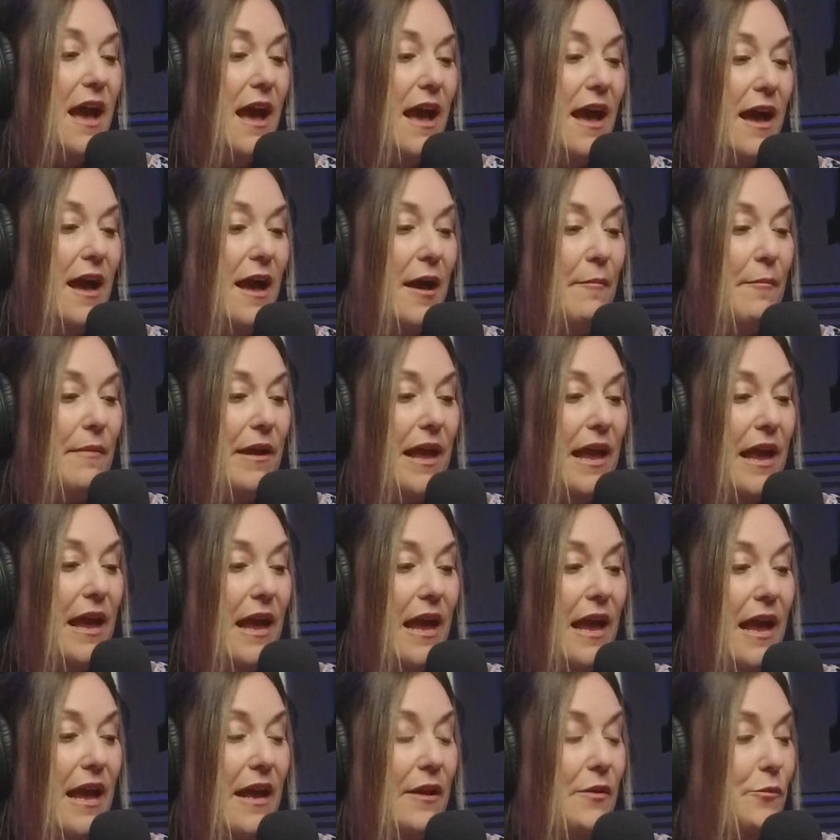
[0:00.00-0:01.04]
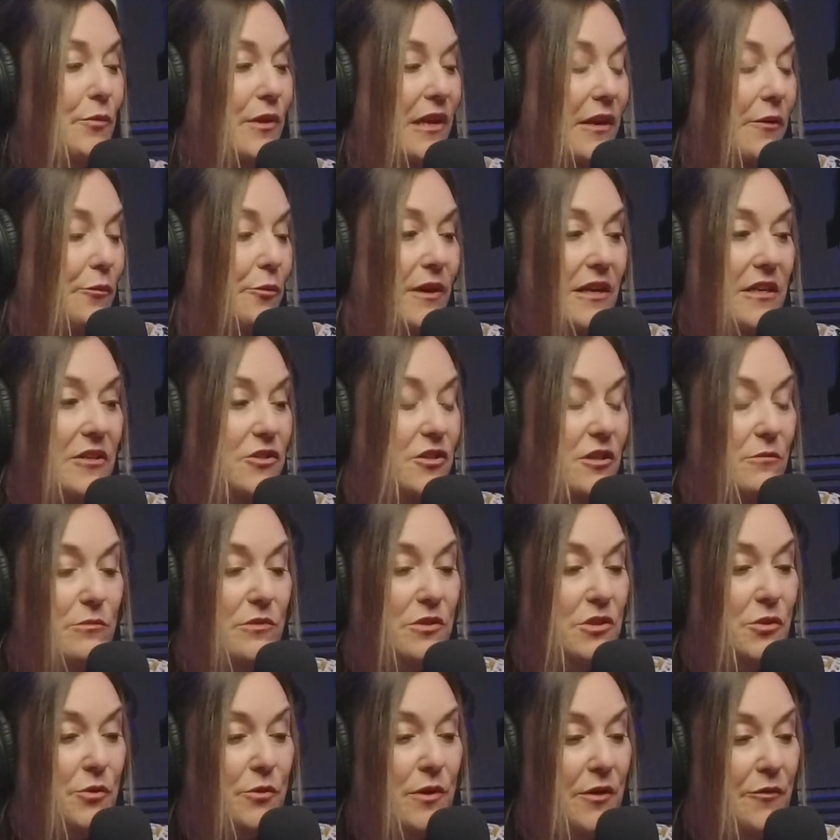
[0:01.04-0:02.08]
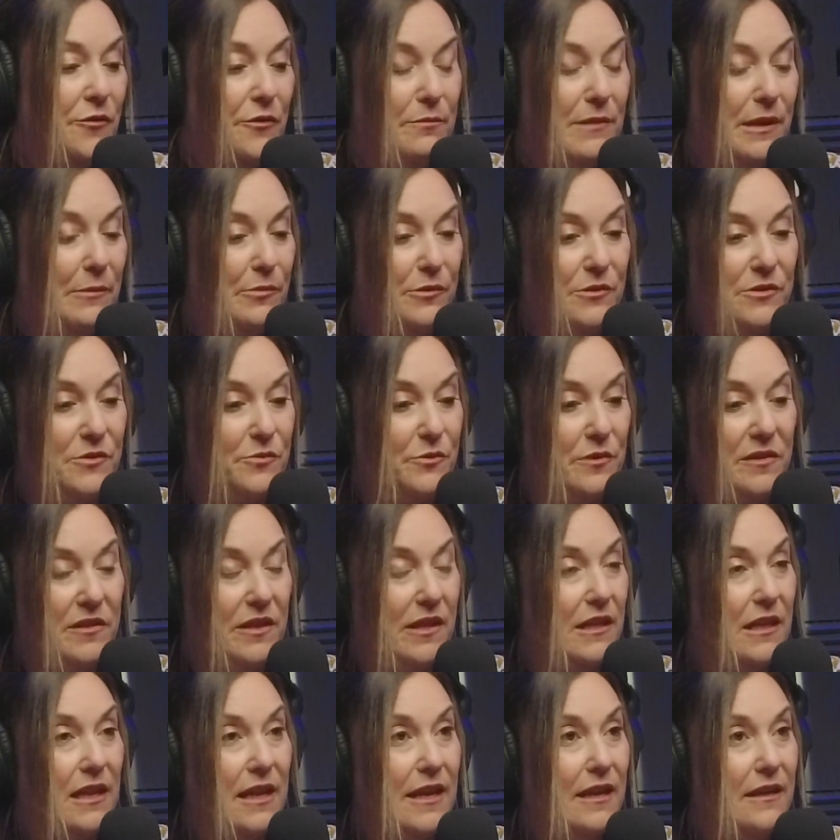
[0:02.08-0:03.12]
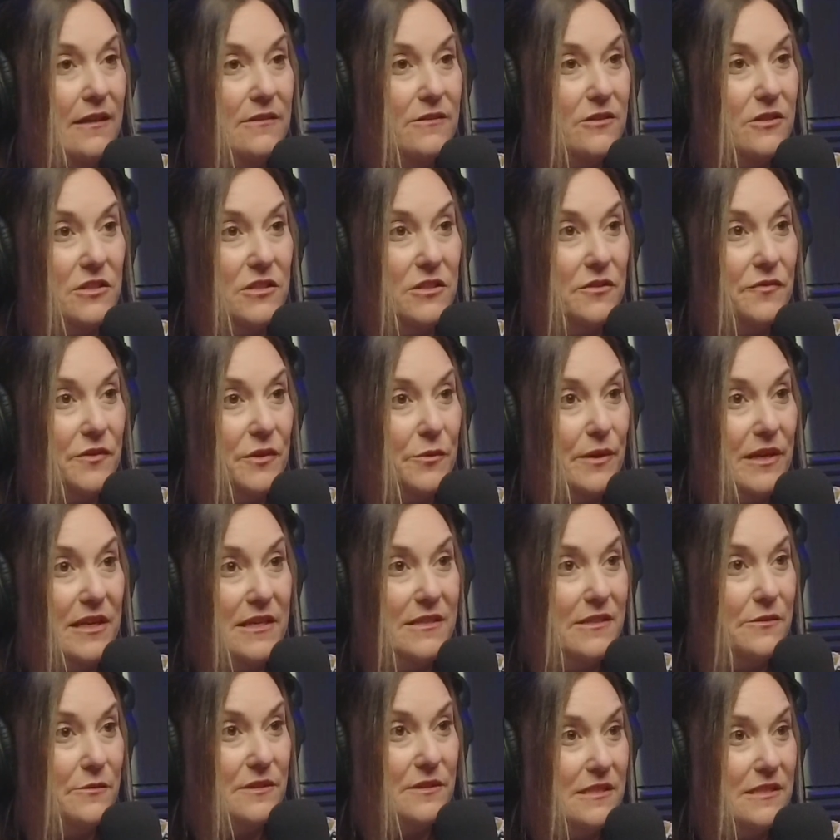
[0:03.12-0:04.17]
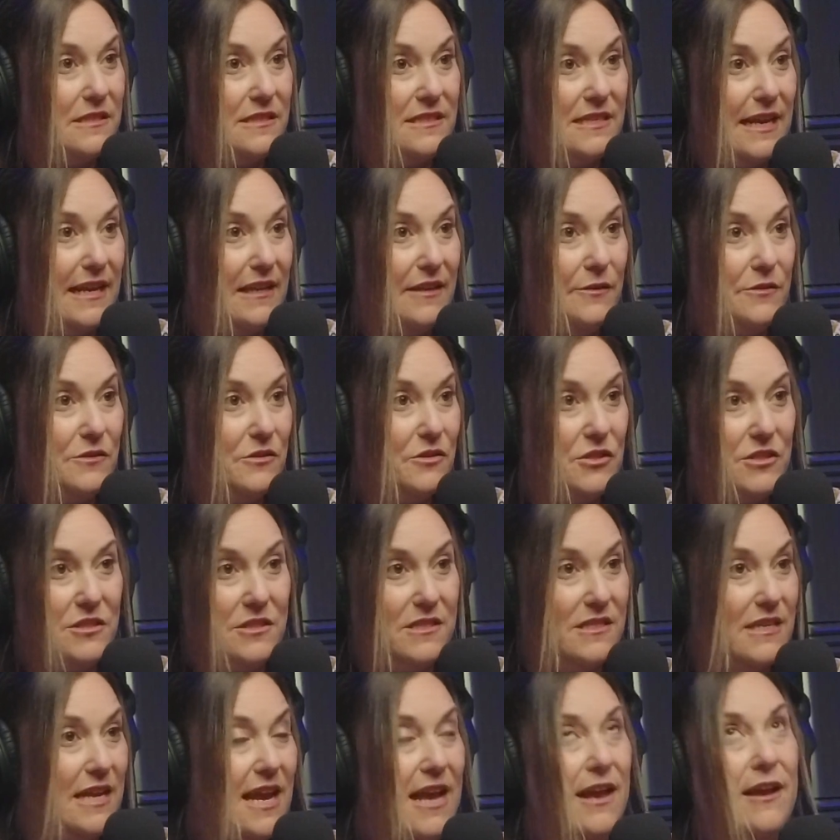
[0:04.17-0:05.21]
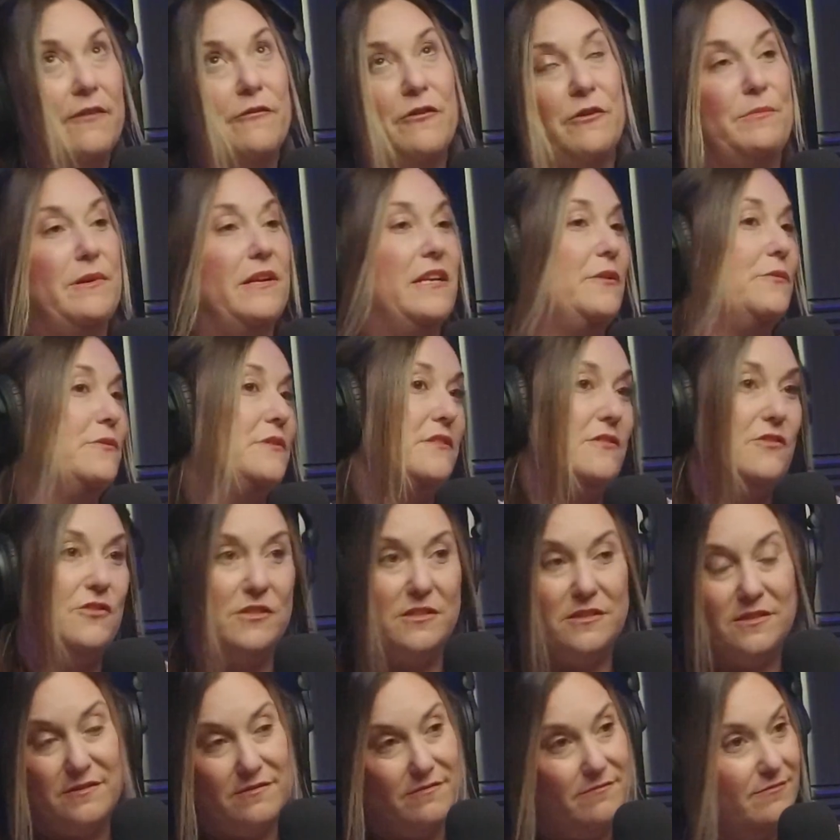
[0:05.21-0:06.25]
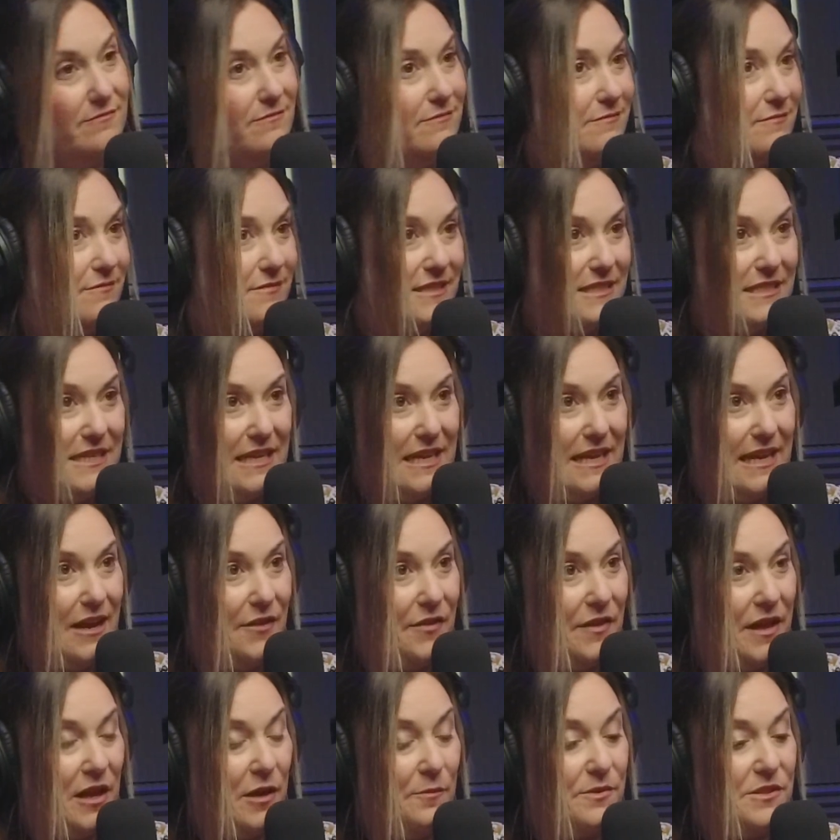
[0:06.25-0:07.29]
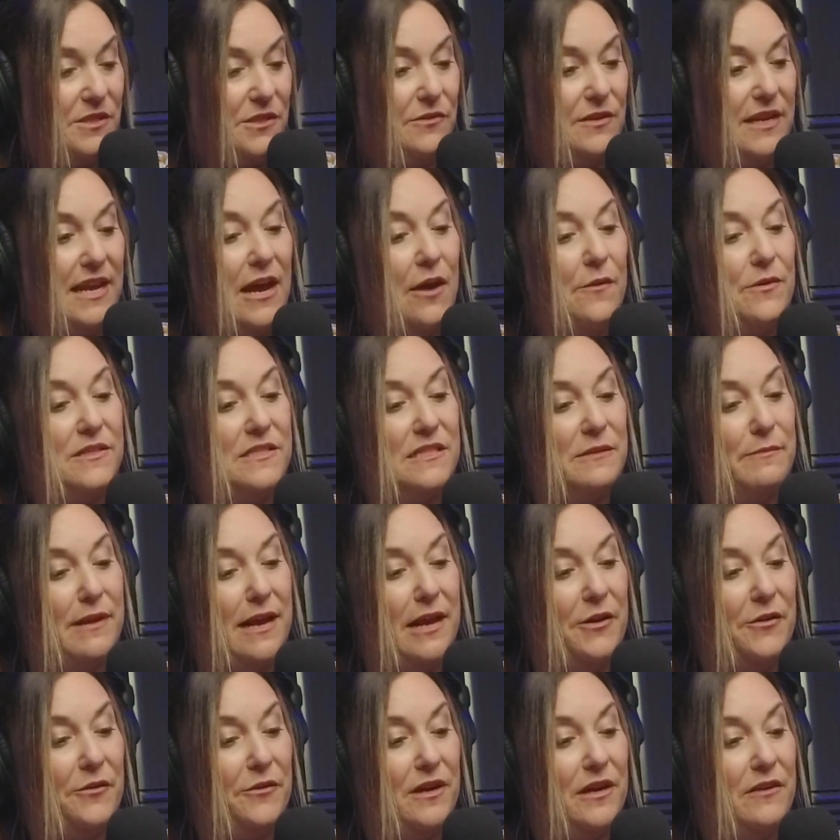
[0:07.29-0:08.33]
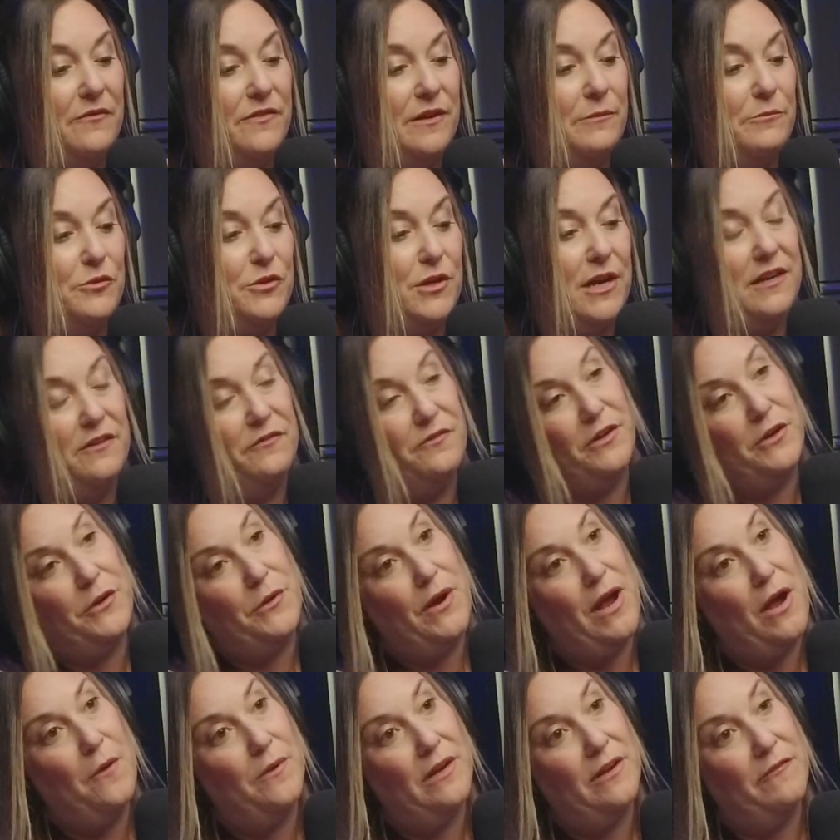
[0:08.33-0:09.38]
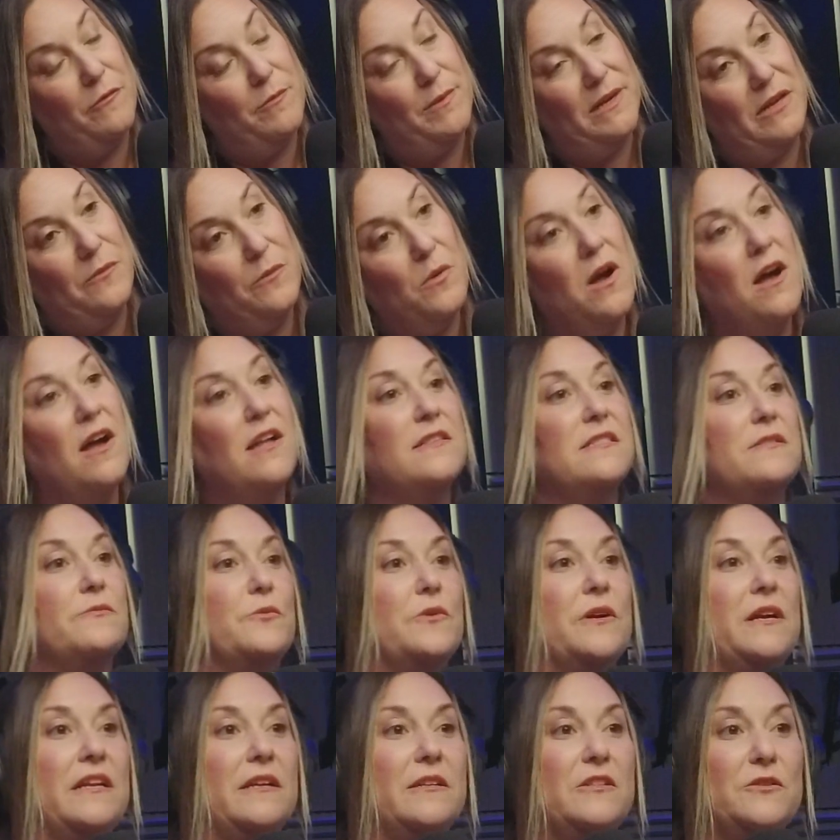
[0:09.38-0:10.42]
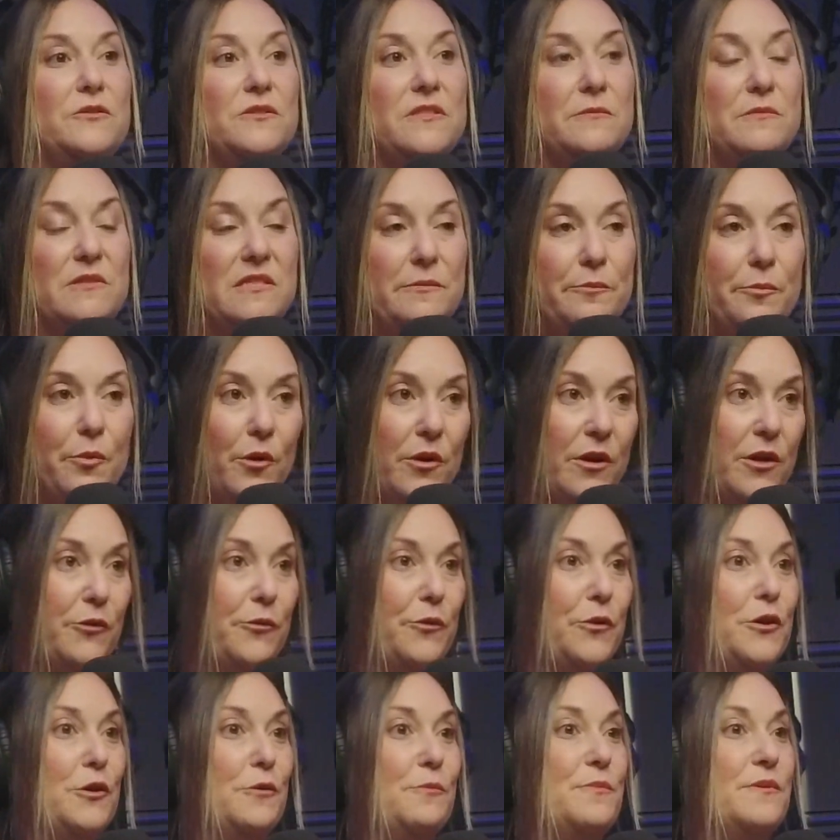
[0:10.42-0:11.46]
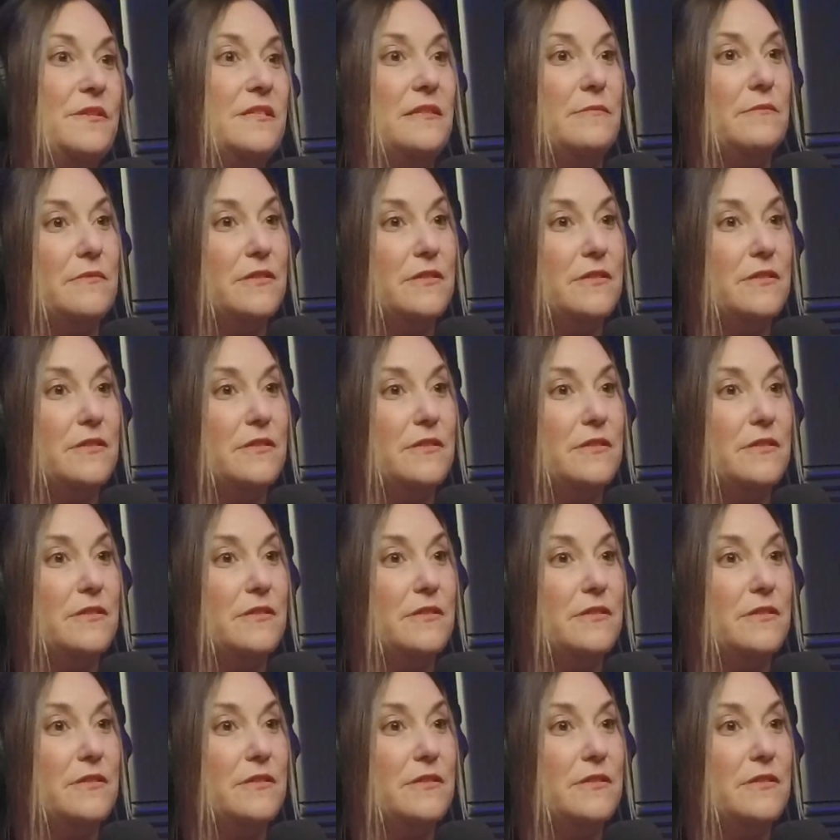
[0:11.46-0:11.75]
Um, and we reached almost 200 members within like just a few weeks. It insane. It was just everybody was just seeking out the help. So now it's a matter of I'm trying to figure out what everybody wants. We're going to do some support groups, some